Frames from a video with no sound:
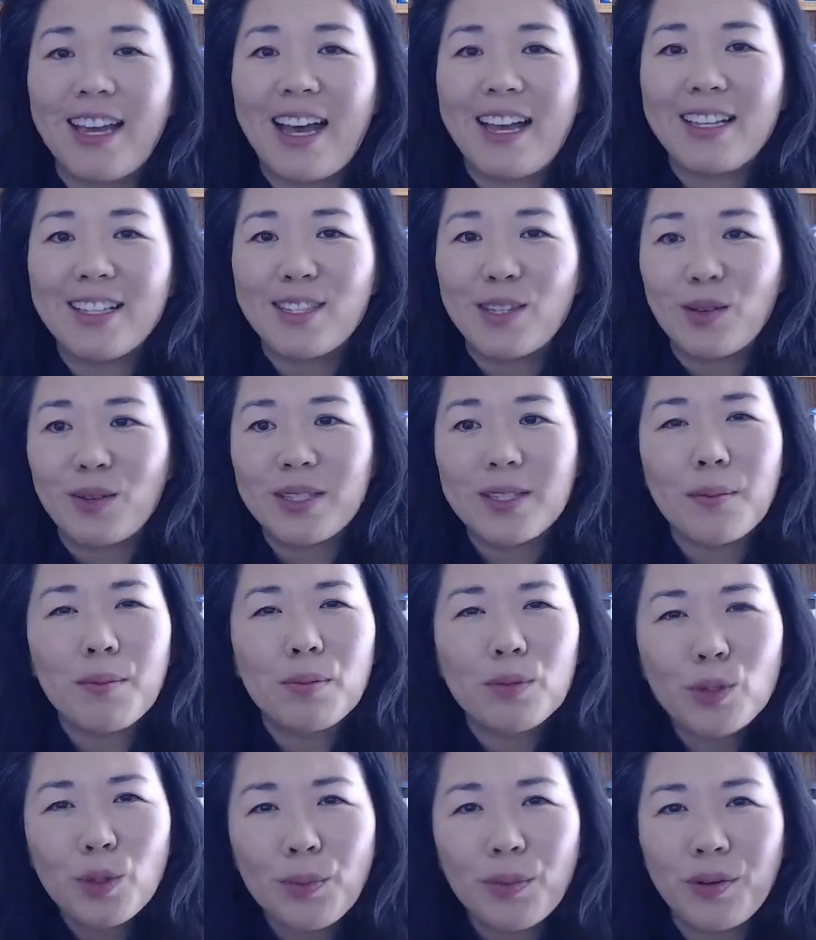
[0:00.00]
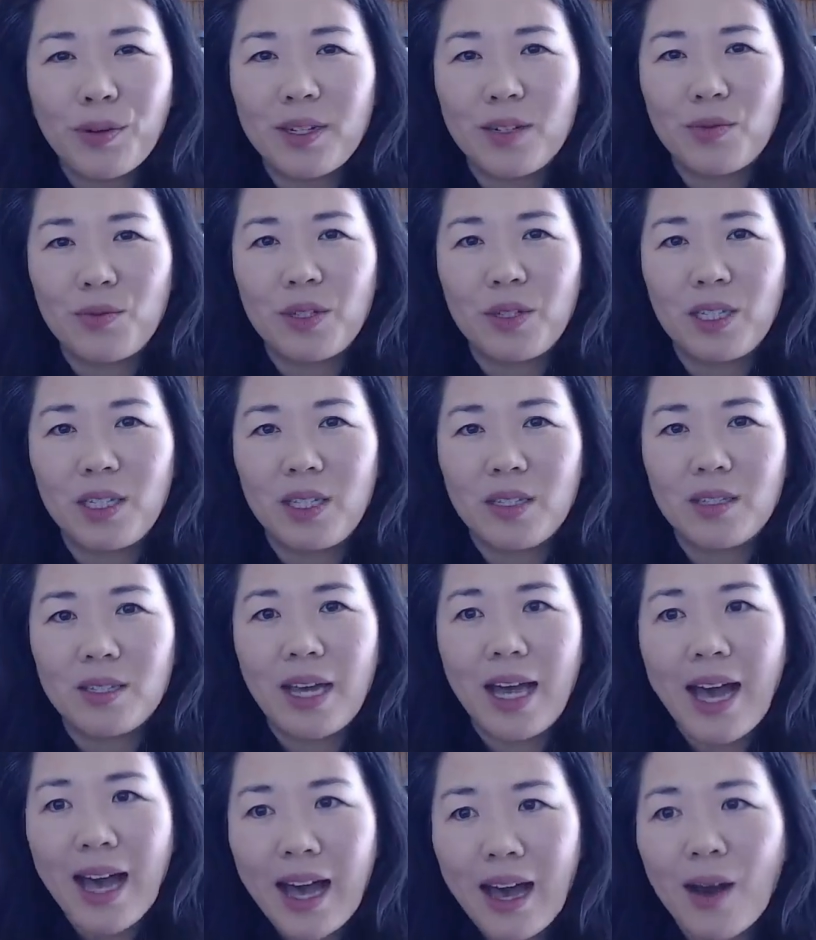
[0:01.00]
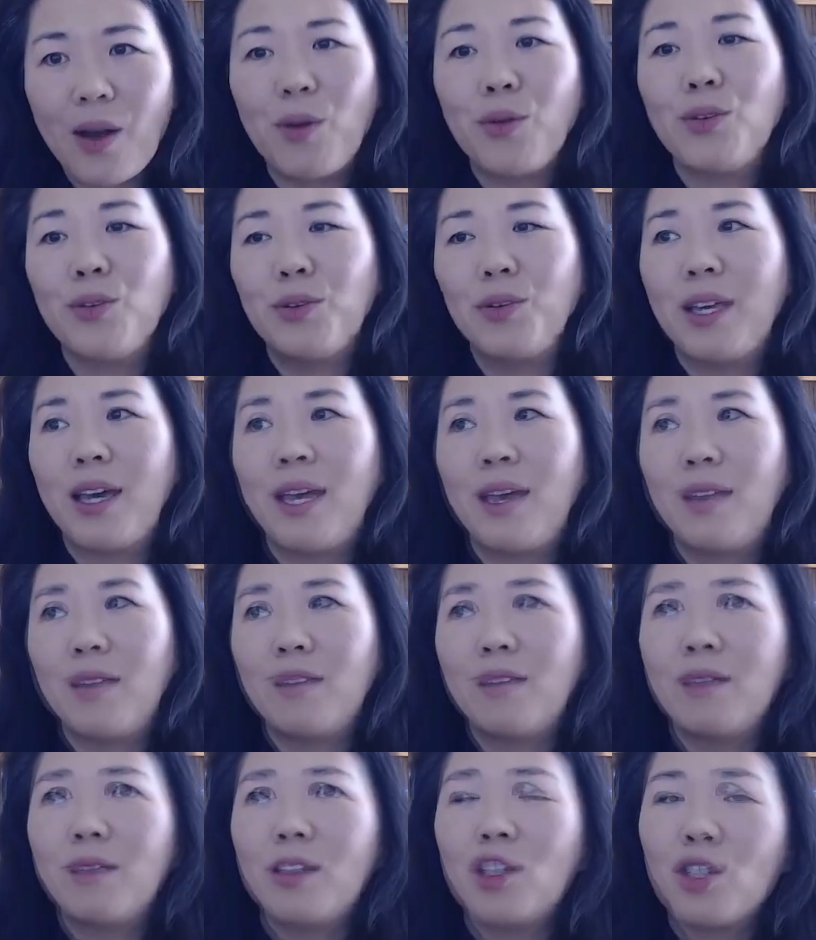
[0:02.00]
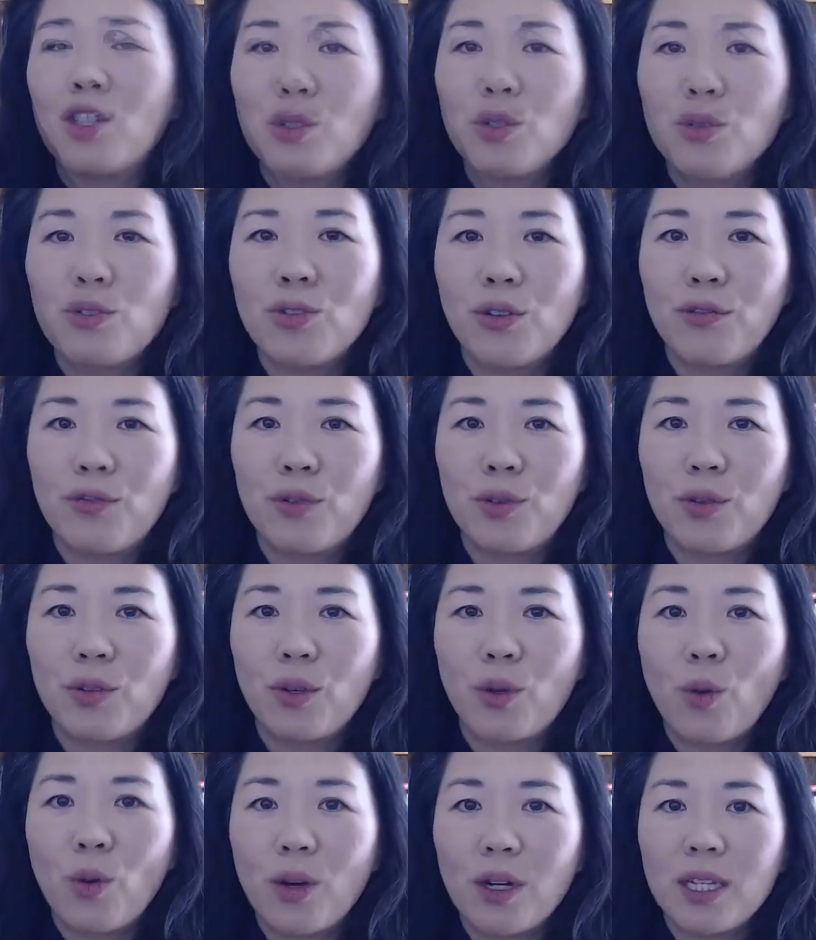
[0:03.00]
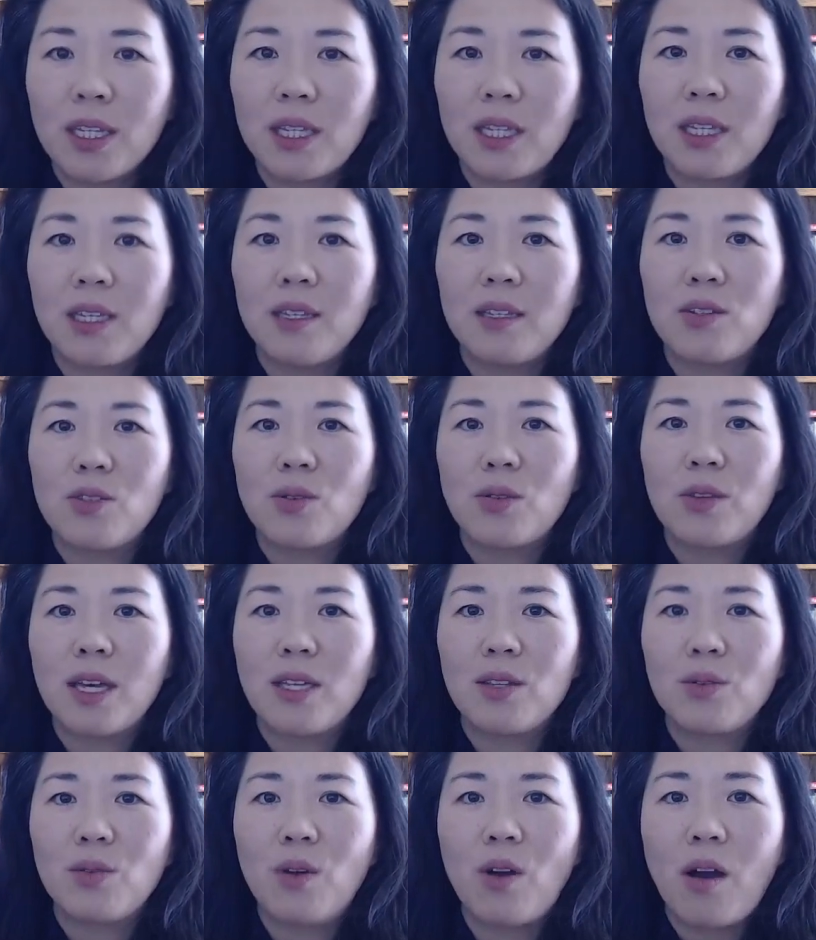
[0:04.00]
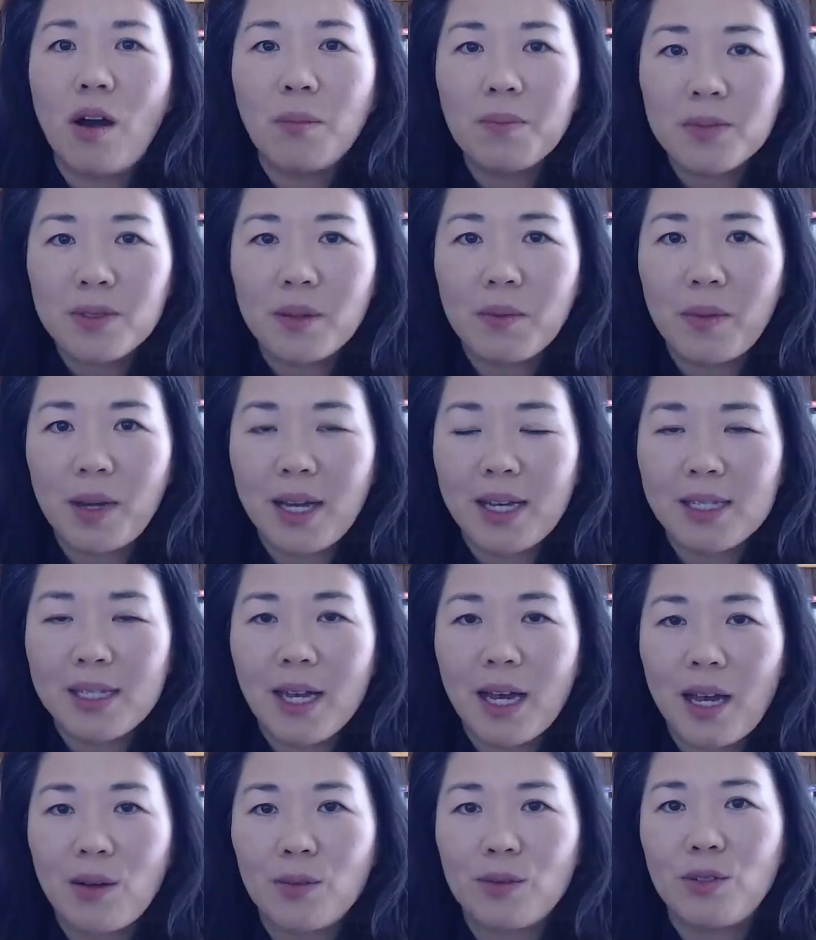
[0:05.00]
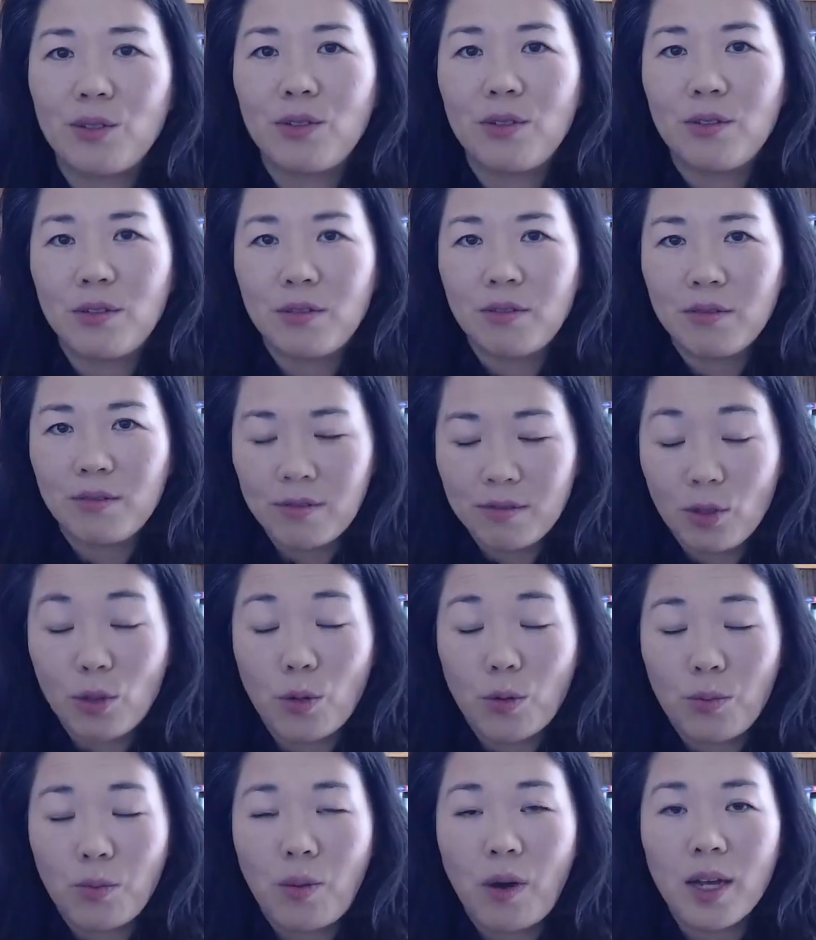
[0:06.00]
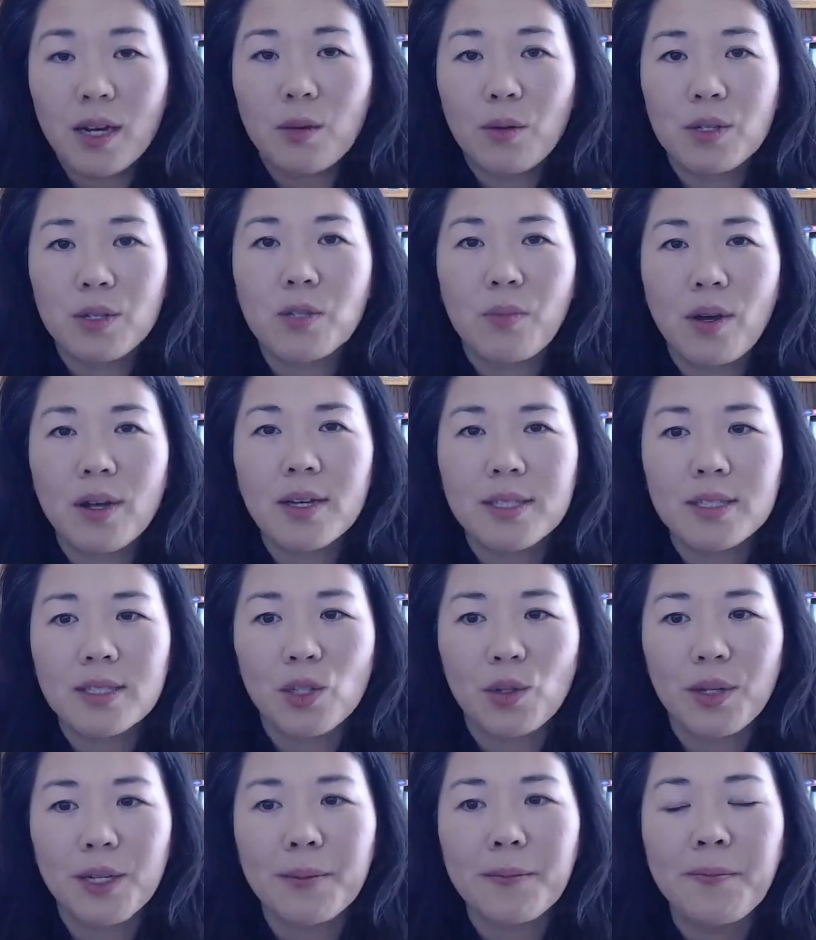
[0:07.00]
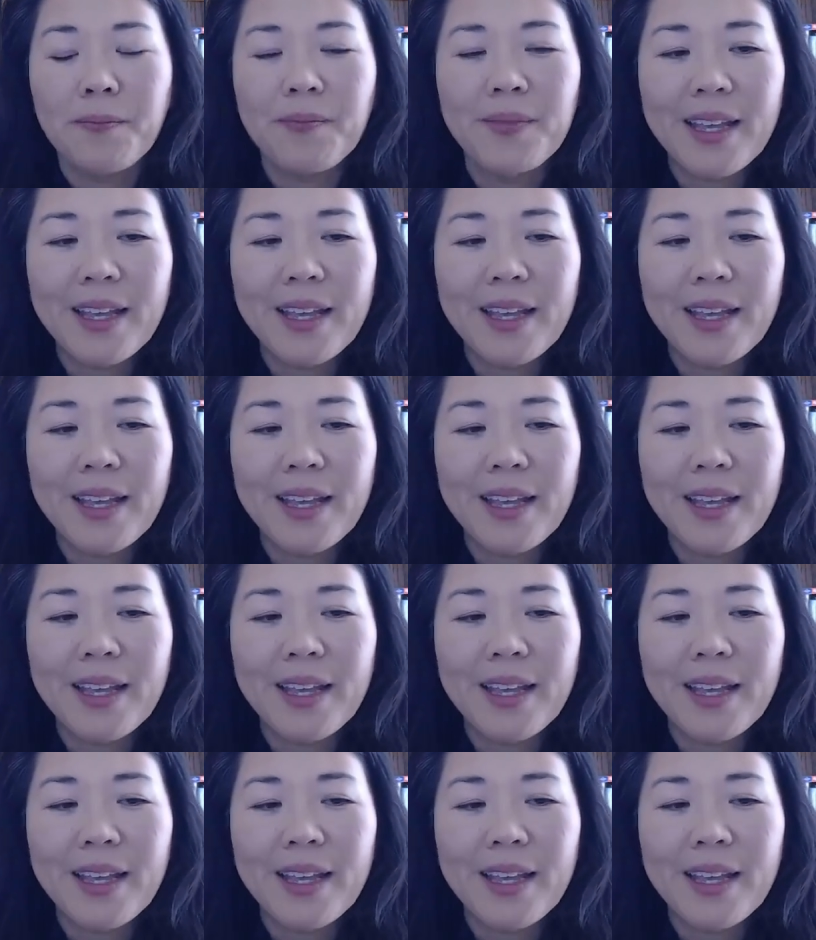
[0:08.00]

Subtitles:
And so it's a blueprint really to how you can choose your food accordingly so that you optimize how your body responds to it.